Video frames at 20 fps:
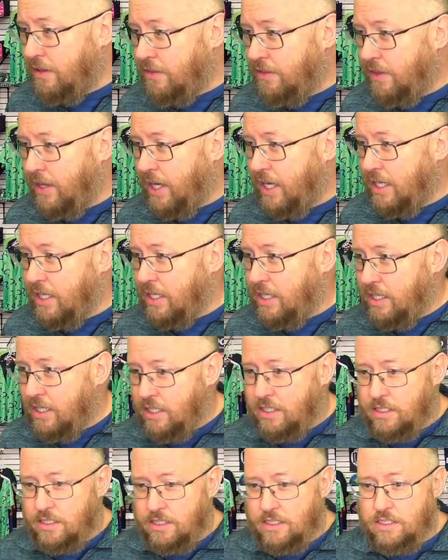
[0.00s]
that
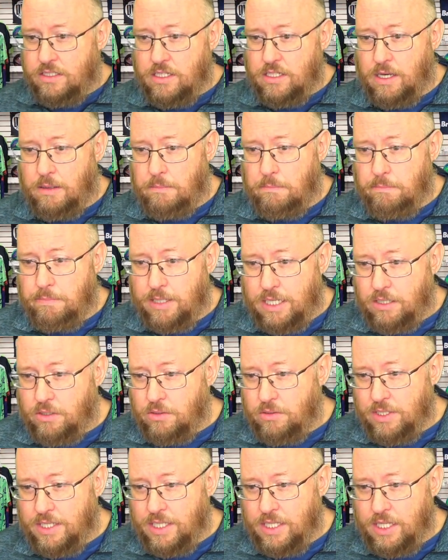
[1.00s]
is
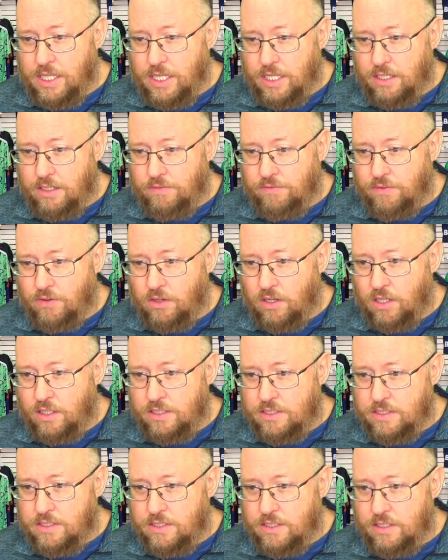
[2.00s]
about it for
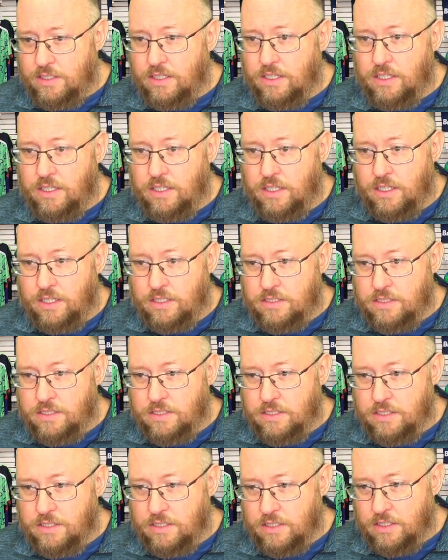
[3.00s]
us tonight.